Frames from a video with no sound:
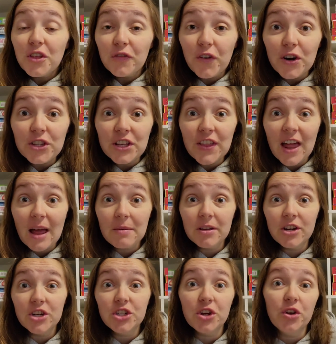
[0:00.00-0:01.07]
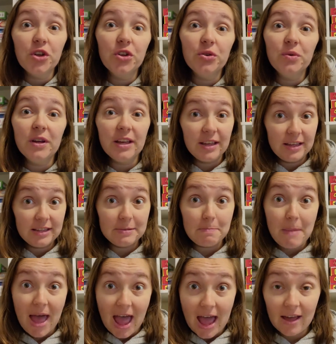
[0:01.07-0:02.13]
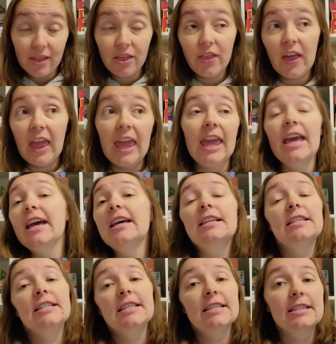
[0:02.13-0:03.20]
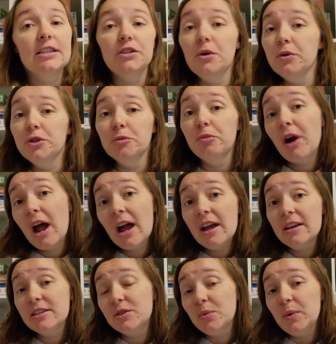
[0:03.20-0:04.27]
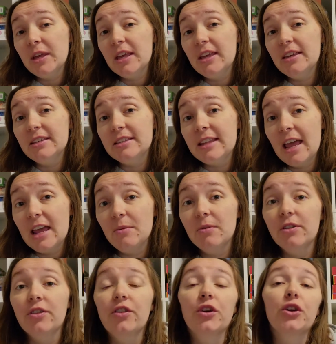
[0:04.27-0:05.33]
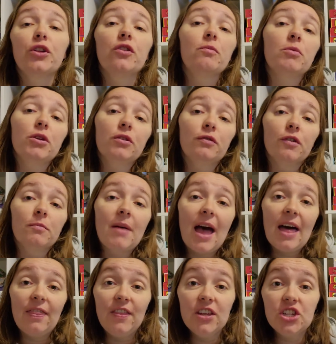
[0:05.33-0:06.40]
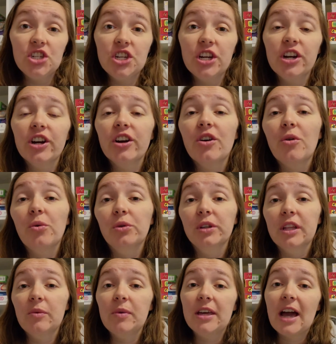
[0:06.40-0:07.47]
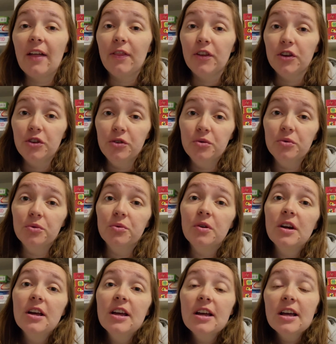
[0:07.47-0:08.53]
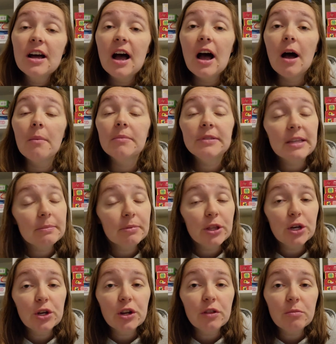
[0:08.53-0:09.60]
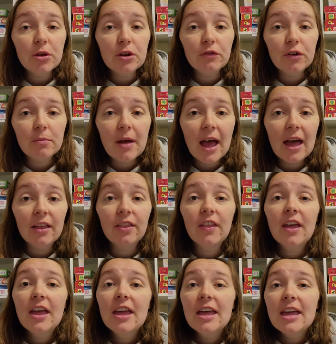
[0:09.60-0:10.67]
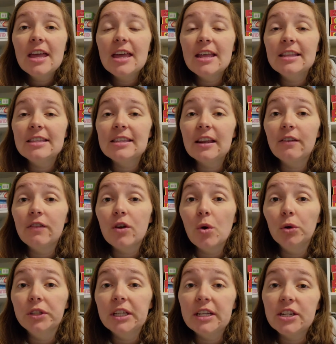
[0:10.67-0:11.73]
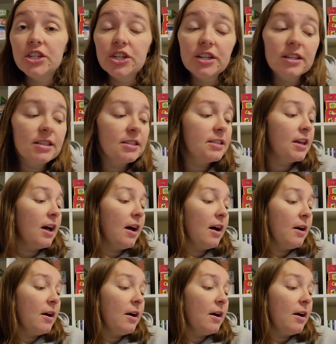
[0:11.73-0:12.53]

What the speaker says: the first thing that I'm going to show you is math, and this is no surprise. We stayed with the Good and the Beautiful math this year, only we got the new Simply Good and the Beautiful math instead of the old editions.